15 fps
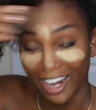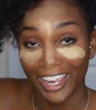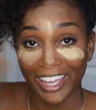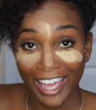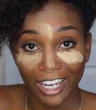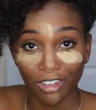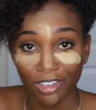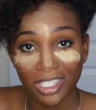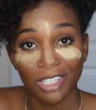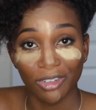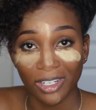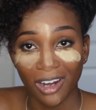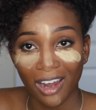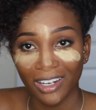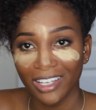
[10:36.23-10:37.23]
I can get greasy
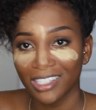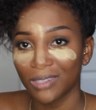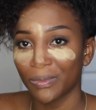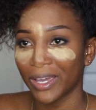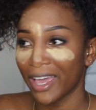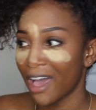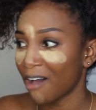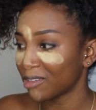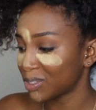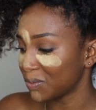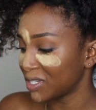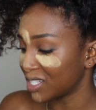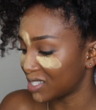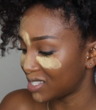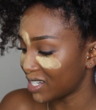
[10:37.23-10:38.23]
regardless, but it helps
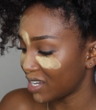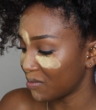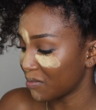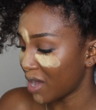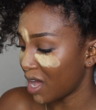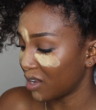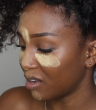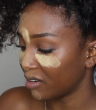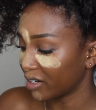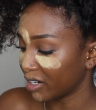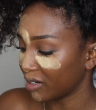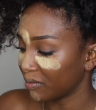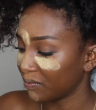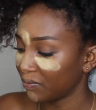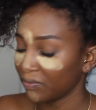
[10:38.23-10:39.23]
me to stay matte longer.
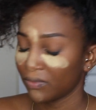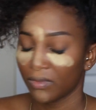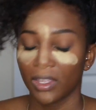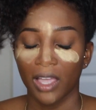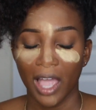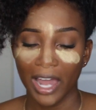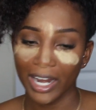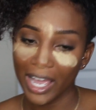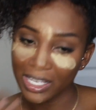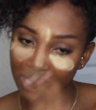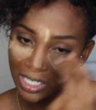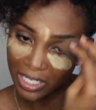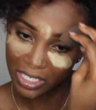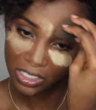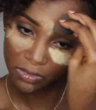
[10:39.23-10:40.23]
And it has
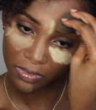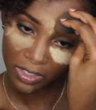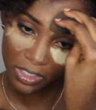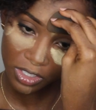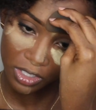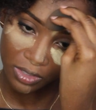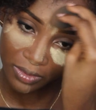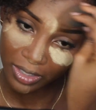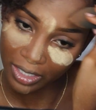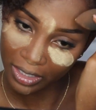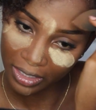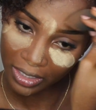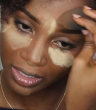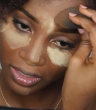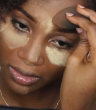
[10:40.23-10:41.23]
a nice finish to it, I
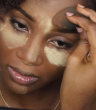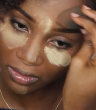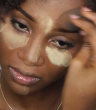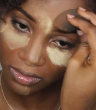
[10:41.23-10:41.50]
like it.